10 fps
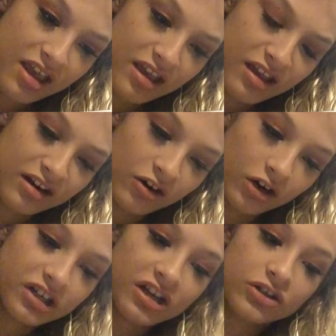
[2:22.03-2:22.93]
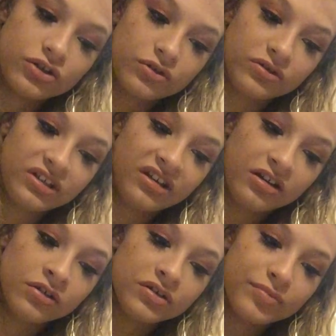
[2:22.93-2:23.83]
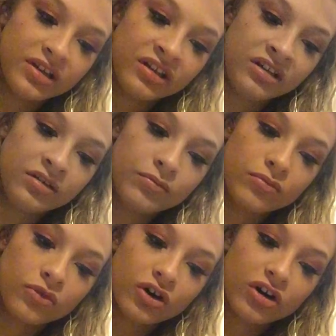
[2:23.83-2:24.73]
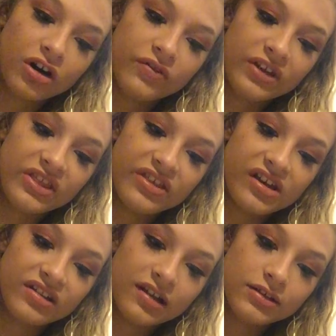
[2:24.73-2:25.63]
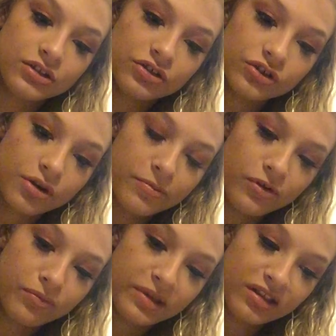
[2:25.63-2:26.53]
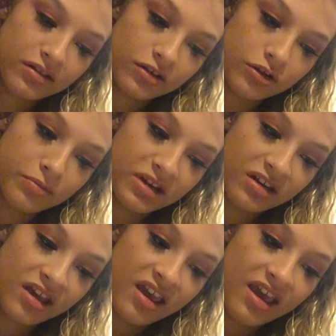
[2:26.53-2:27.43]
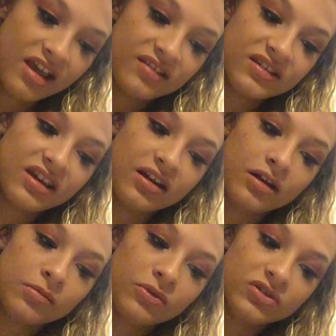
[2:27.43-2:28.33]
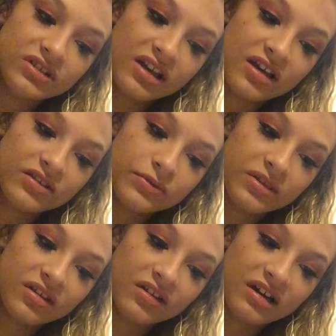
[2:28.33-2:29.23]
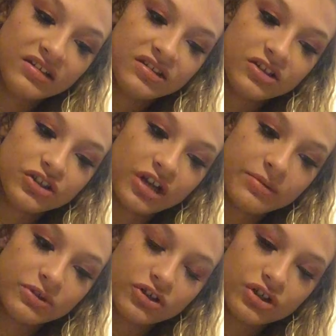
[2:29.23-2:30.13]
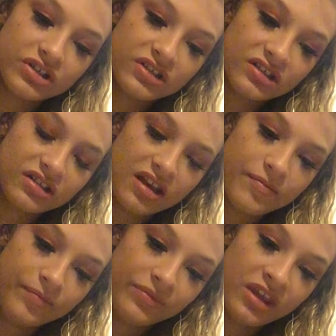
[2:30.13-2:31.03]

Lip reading: and architectural details, but he did more curved and thick lines to show movement in the humans and animals. As with the lines, the shapes are just the same.